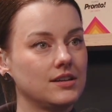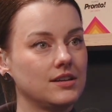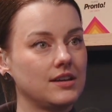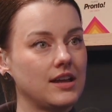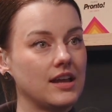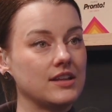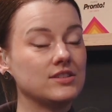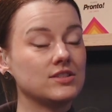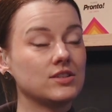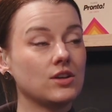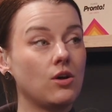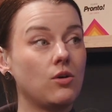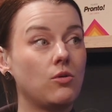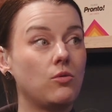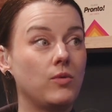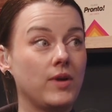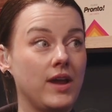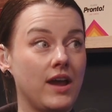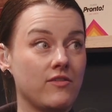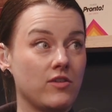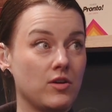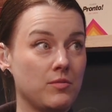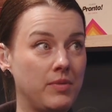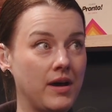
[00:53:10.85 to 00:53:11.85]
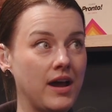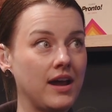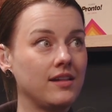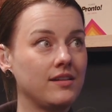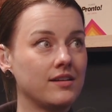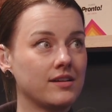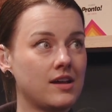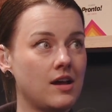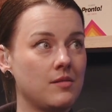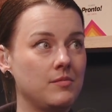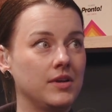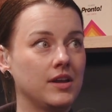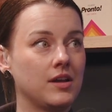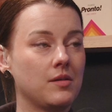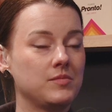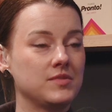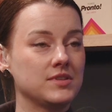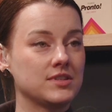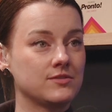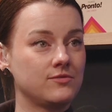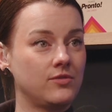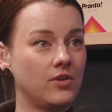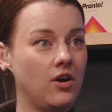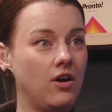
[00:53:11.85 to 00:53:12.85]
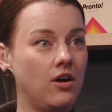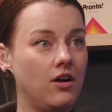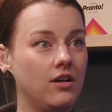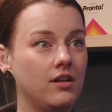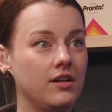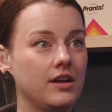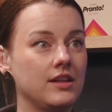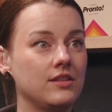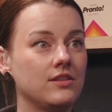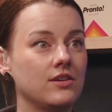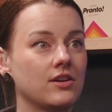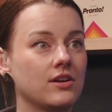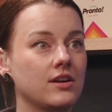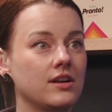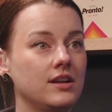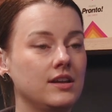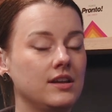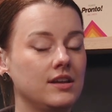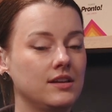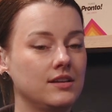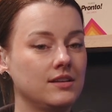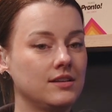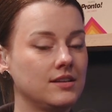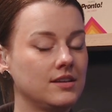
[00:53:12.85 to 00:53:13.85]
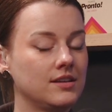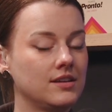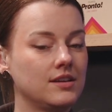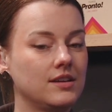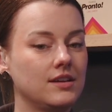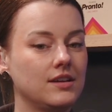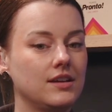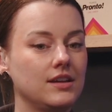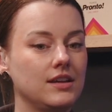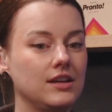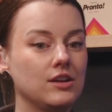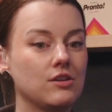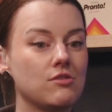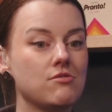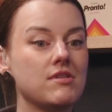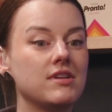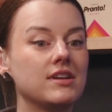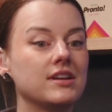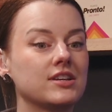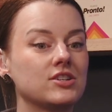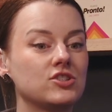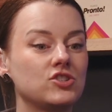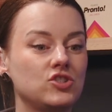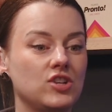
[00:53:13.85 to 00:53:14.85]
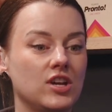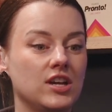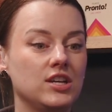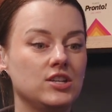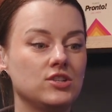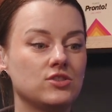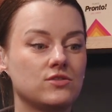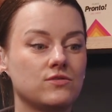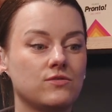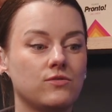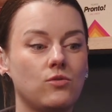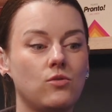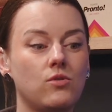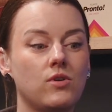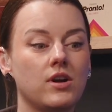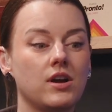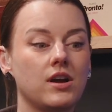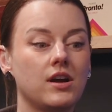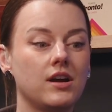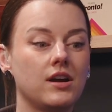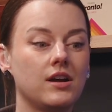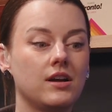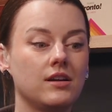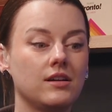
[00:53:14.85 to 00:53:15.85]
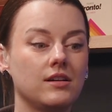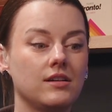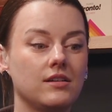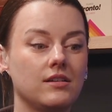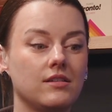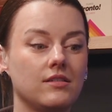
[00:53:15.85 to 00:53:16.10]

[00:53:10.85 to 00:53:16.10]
And so we have our pilot coming up this fall, and they're going to, in exchange for